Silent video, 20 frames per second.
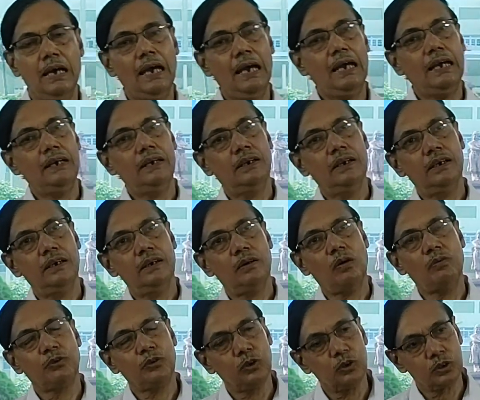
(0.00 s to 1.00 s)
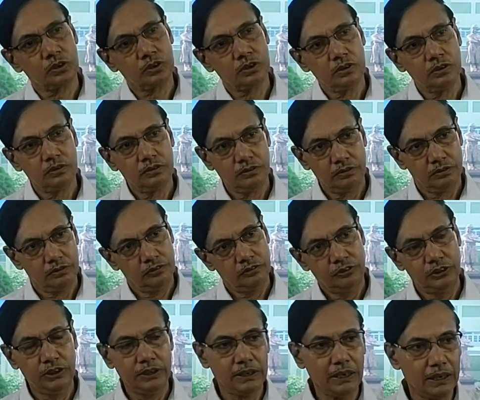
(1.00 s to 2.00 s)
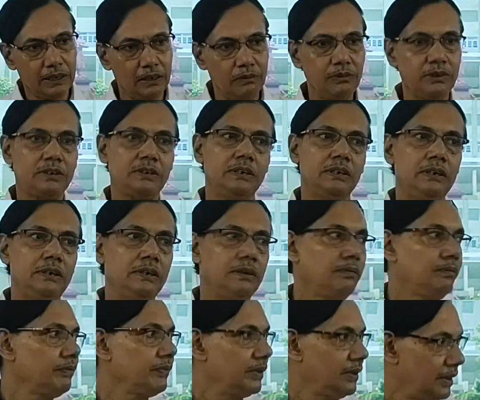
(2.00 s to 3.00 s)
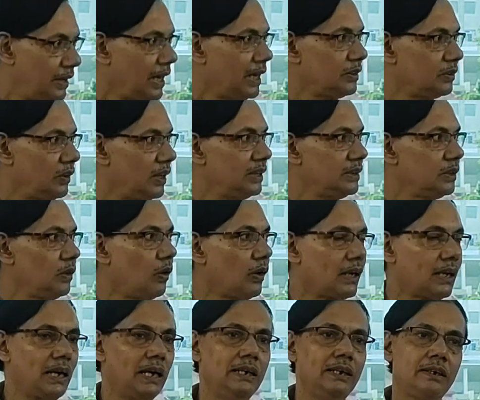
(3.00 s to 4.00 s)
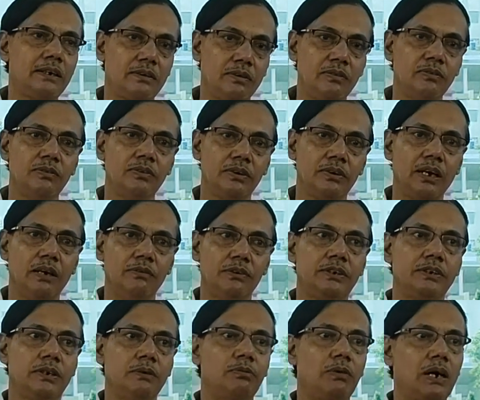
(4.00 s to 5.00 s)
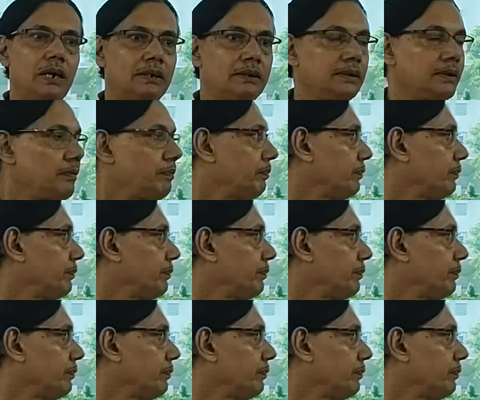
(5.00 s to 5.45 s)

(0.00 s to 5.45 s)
and of course physical chemistry as well as the organic chemistry part.